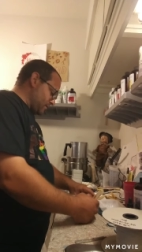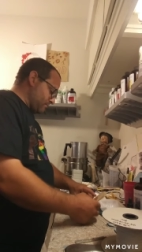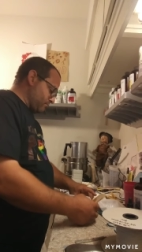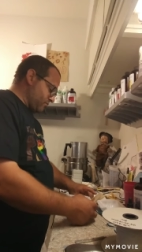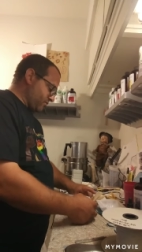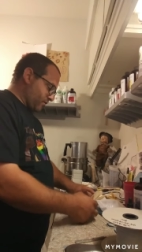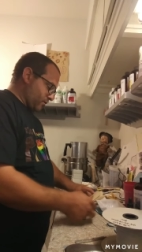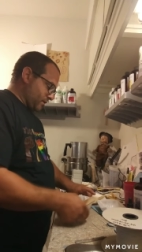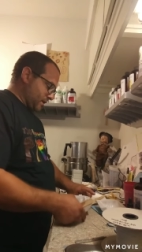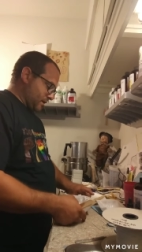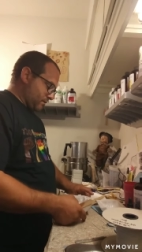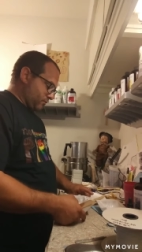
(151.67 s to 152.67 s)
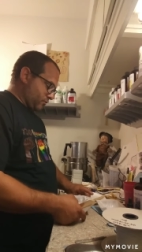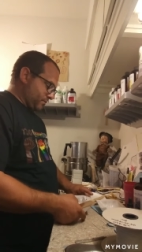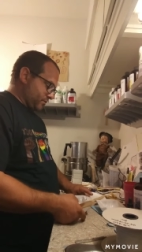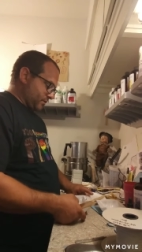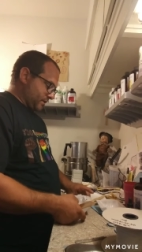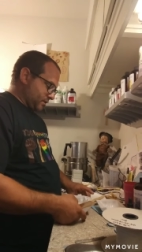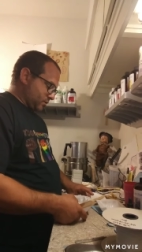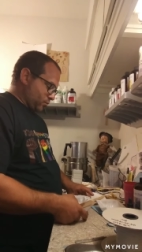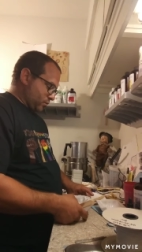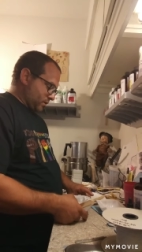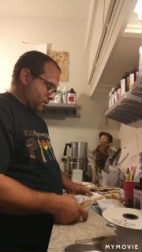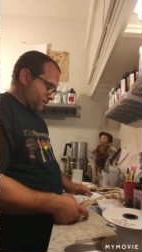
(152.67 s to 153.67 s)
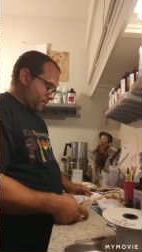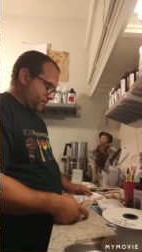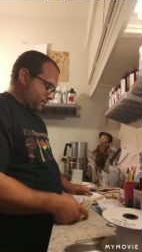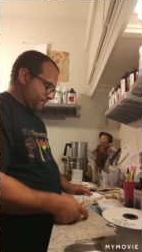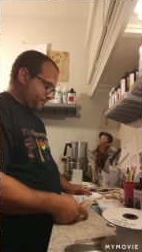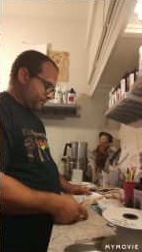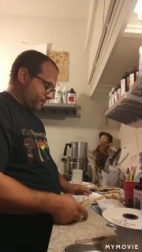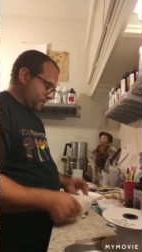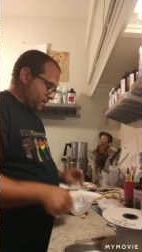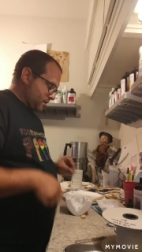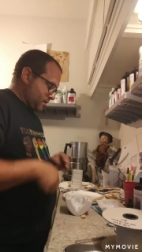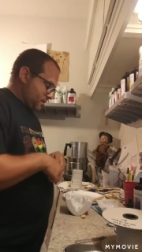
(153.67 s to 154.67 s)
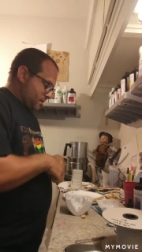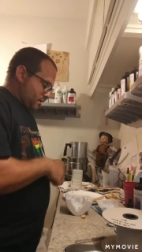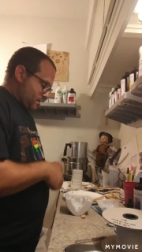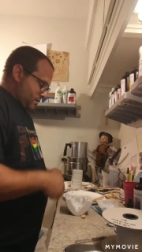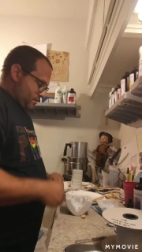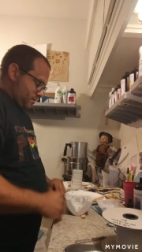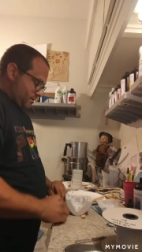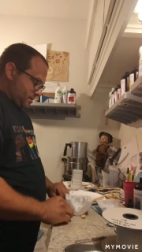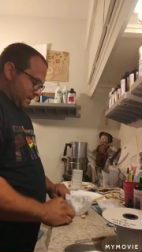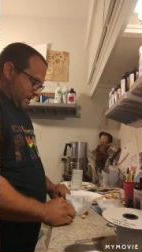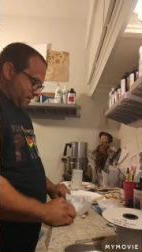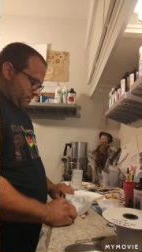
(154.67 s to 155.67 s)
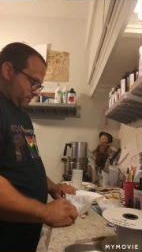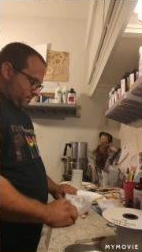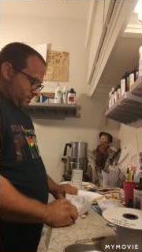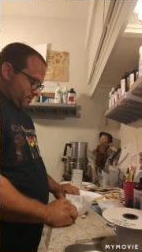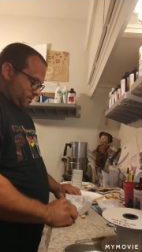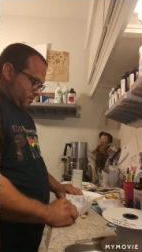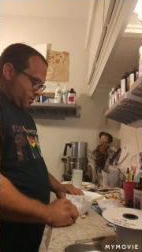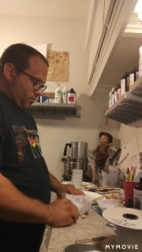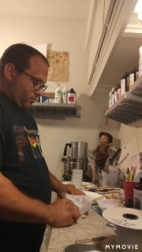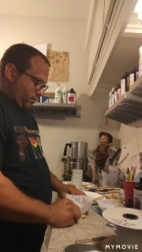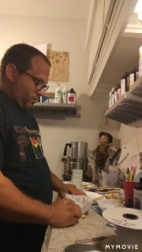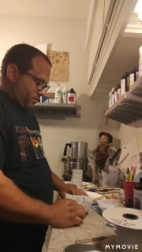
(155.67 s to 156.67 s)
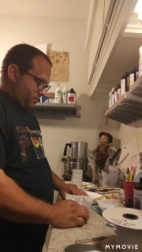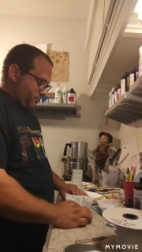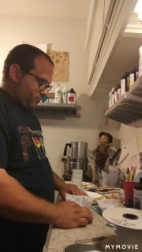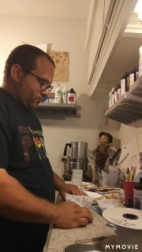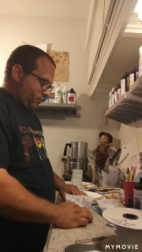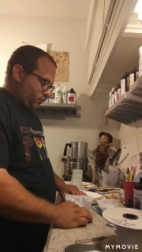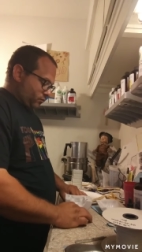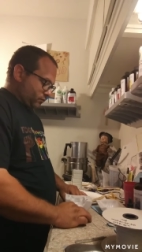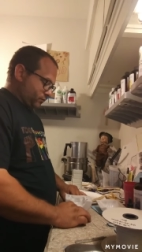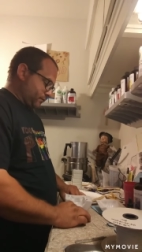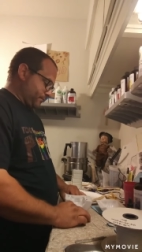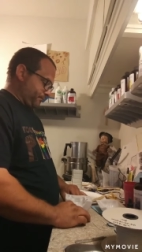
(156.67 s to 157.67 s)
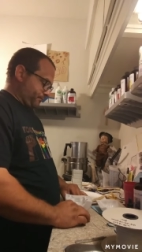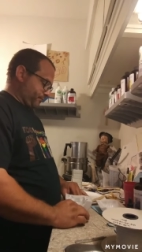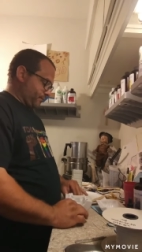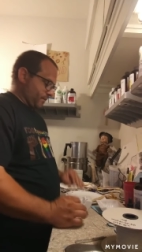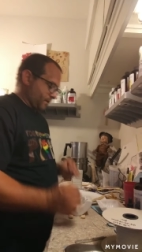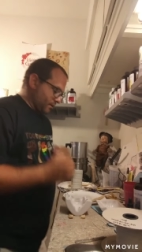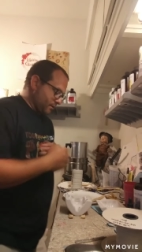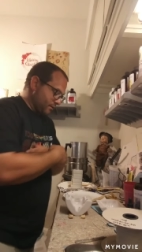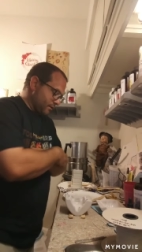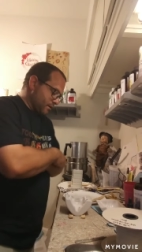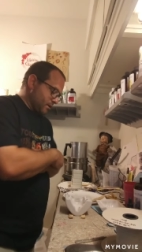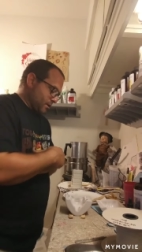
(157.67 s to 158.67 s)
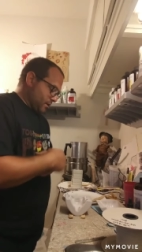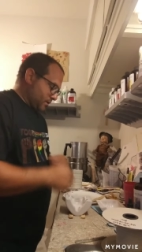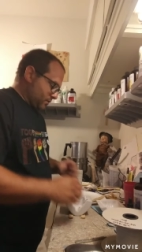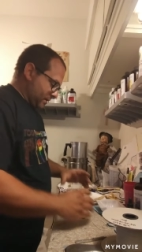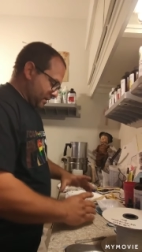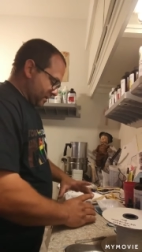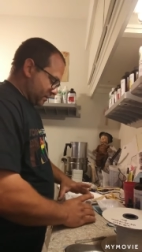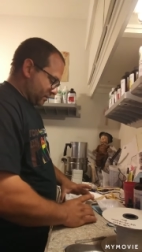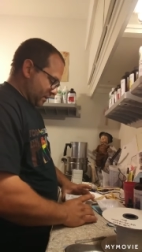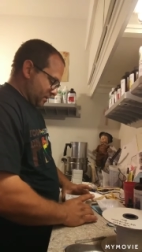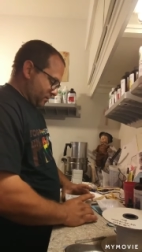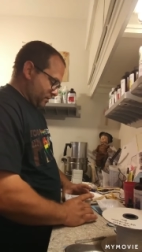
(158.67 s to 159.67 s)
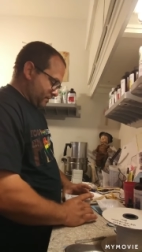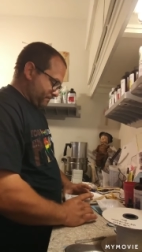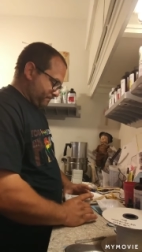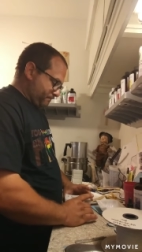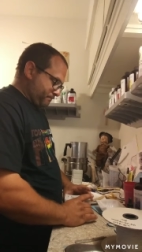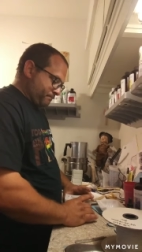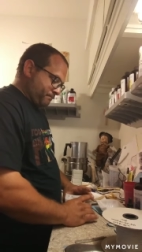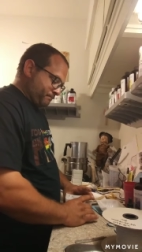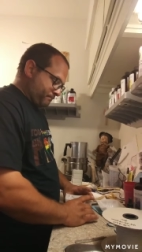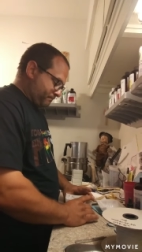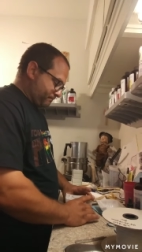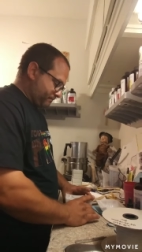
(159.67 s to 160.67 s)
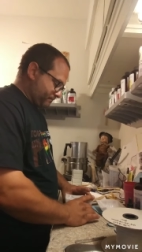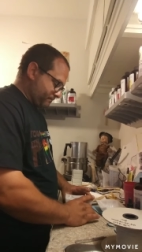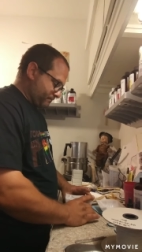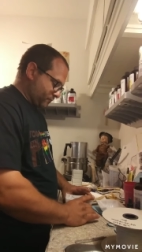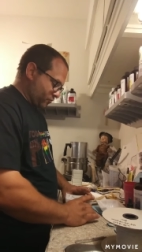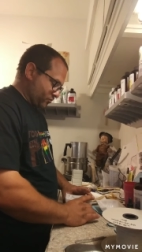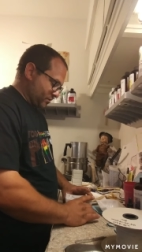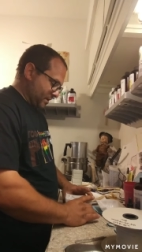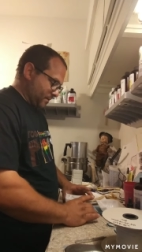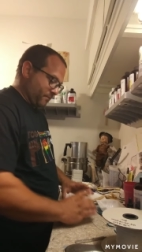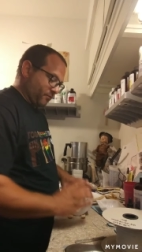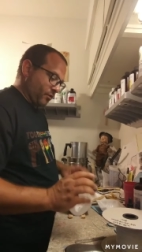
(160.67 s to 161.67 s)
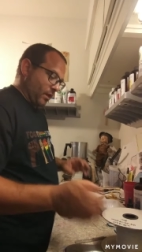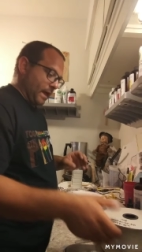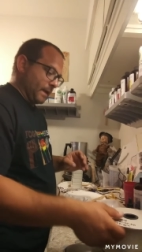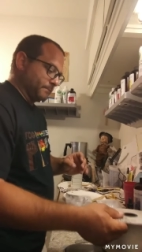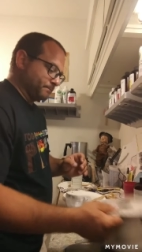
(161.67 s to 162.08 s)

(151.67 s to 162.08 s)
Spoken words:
move on down a little bit so I get the wick on there. And now it no longer rolls. So I get it centered or set up flat.